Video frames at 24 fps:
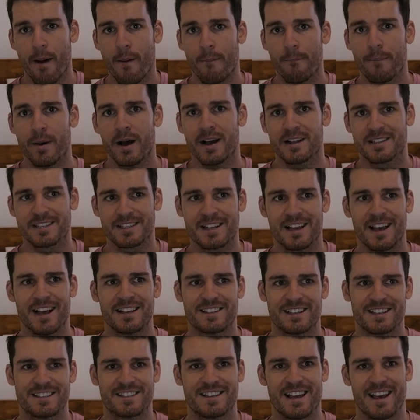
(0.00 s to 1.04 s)
But as
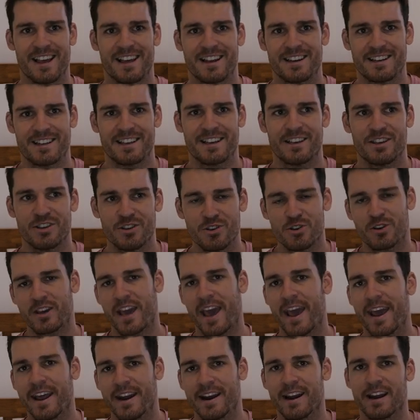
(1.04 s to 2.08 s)
I said, you
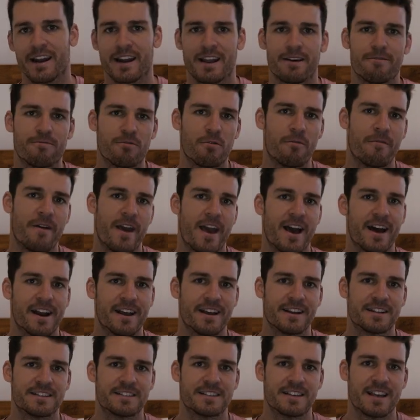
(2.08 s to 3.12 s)
can live without
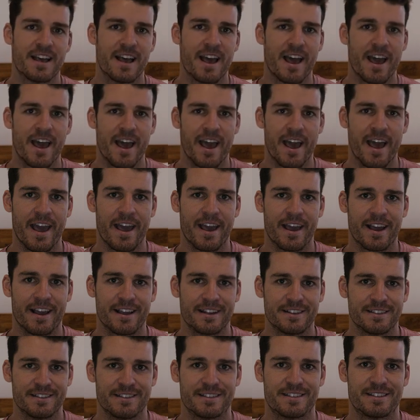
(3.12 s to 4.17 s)
it,
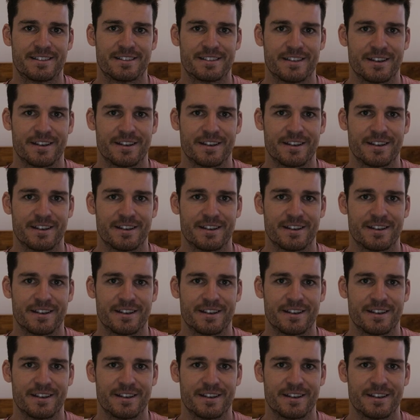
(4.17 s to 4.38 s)
and